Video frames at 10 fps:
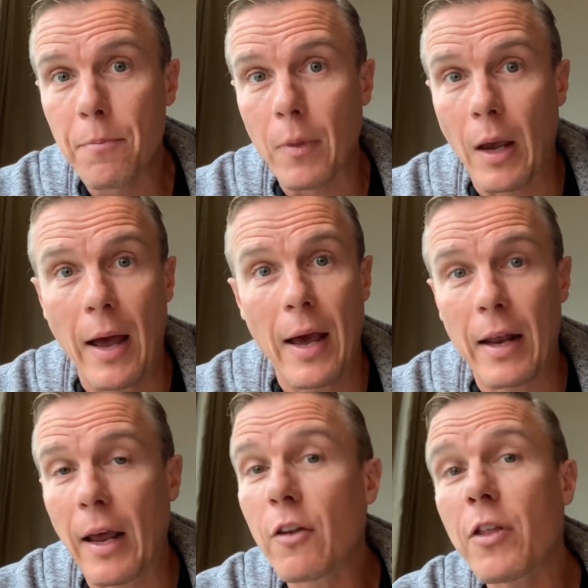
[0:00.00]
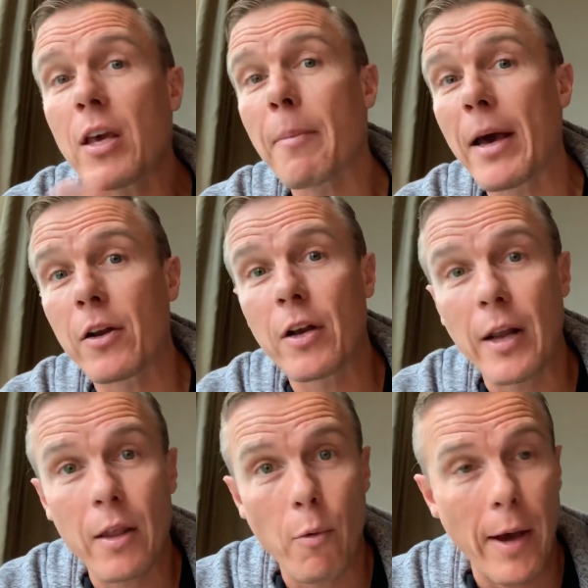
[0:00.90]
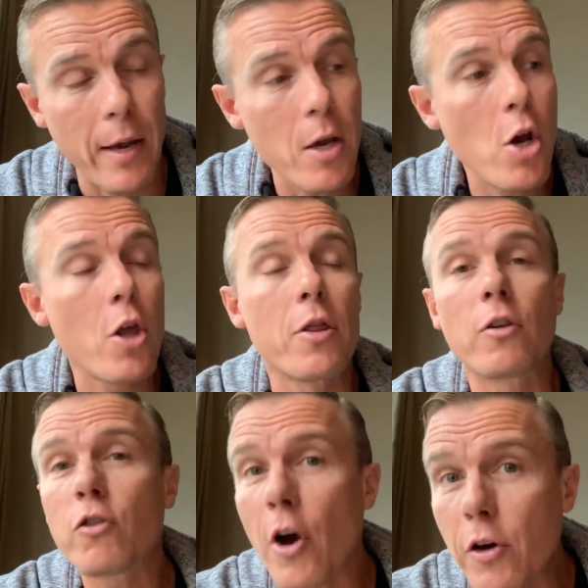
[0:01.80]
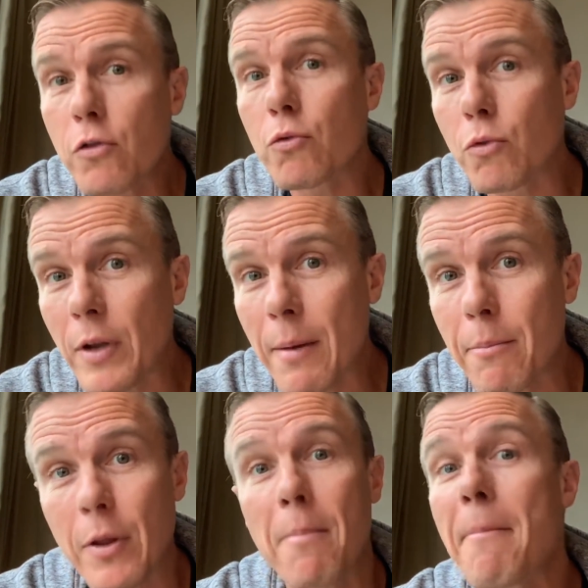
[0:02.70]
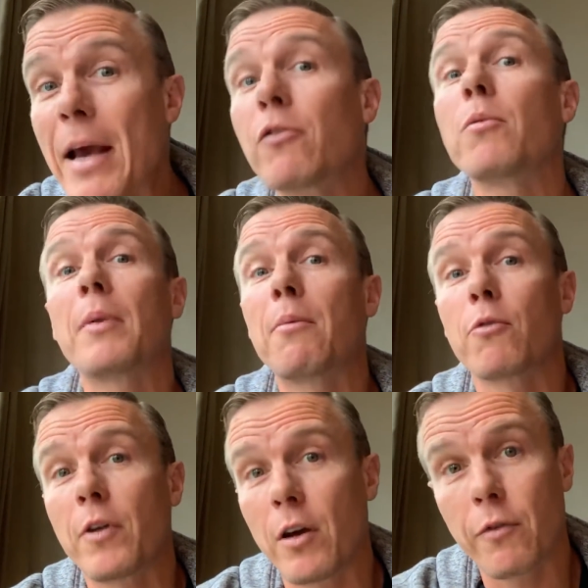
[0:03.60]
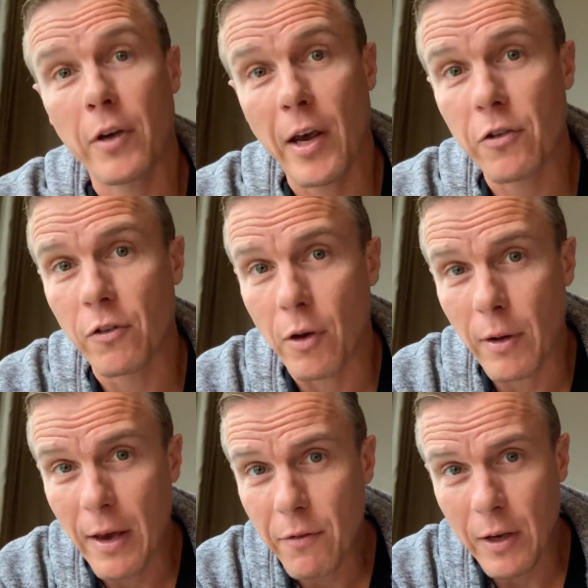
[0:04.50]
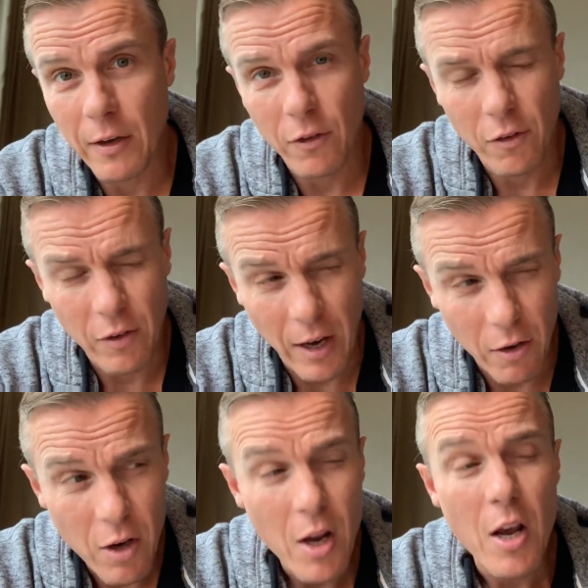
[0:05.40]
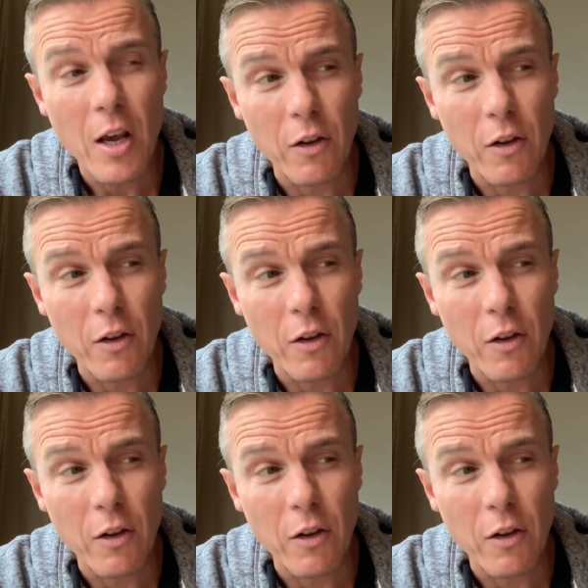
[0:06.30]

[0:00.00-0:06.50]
And to think about it another way, the total number, the maximum number of notifications I'll ever need to send is